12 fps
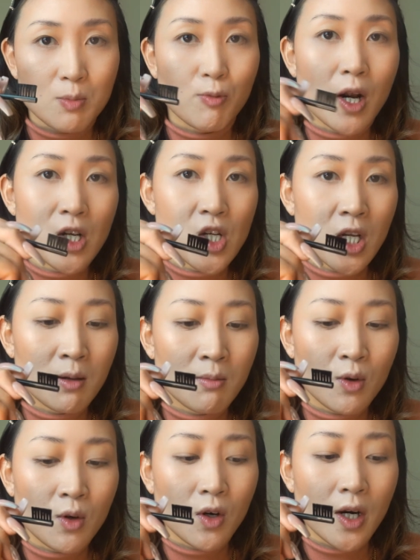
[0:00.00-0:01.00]
brush
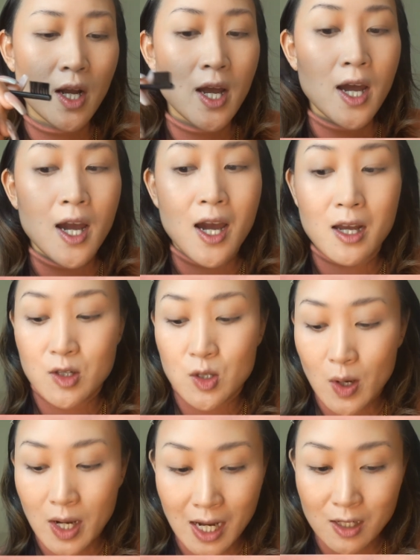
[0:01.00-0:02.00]
anymore, and so
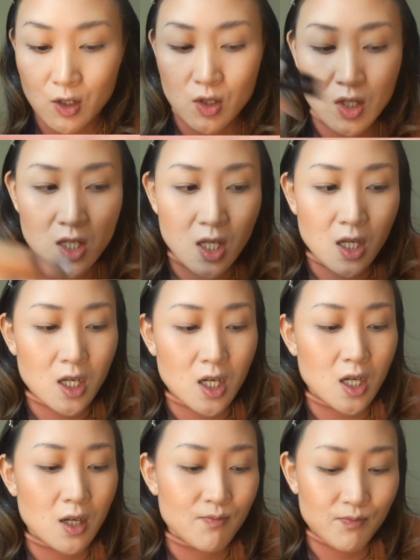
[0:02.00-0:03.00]
I had to stick
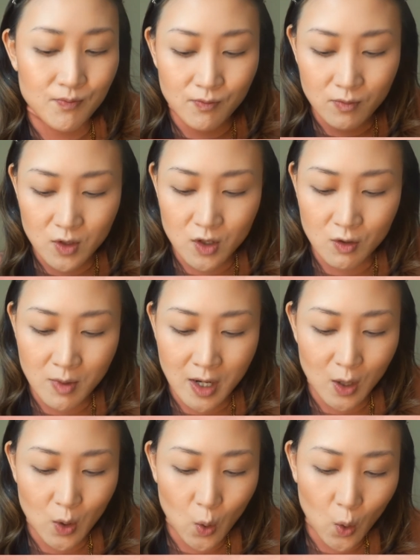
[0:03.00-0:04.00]
to
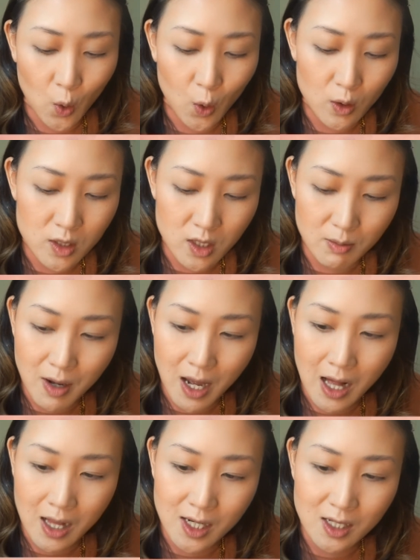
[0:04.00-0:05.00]
my old
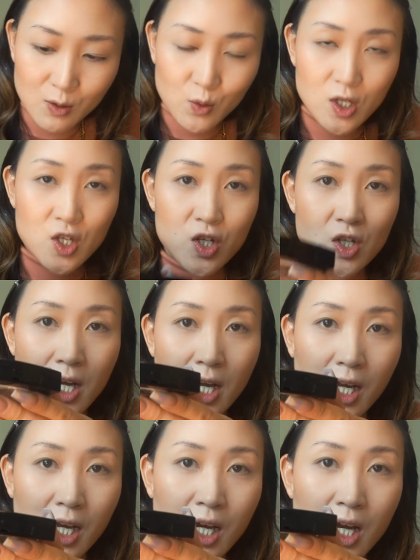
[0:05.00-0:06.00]
palette, which is
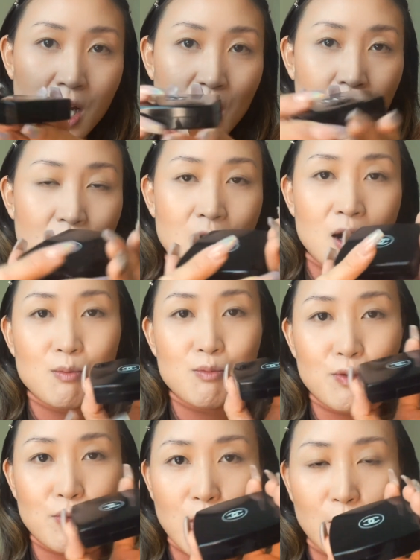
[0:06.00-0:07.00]
like
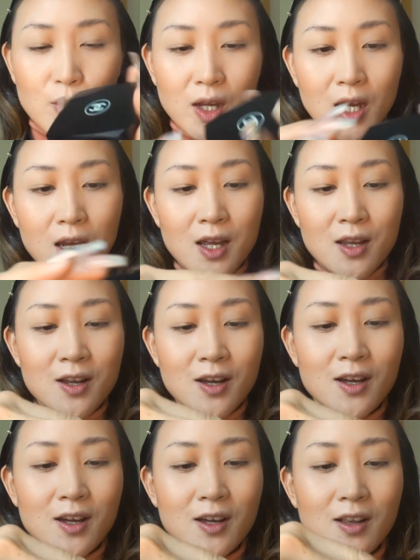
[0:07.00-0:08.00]
broken,
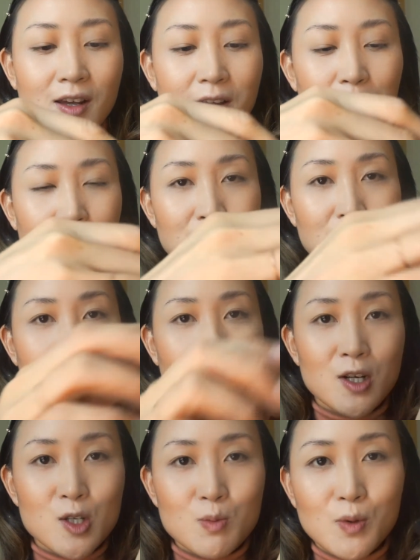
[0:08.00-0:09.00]
like my
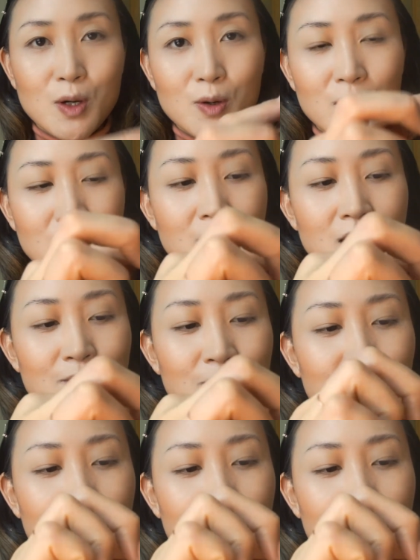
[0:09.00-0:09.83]
mirror's broken,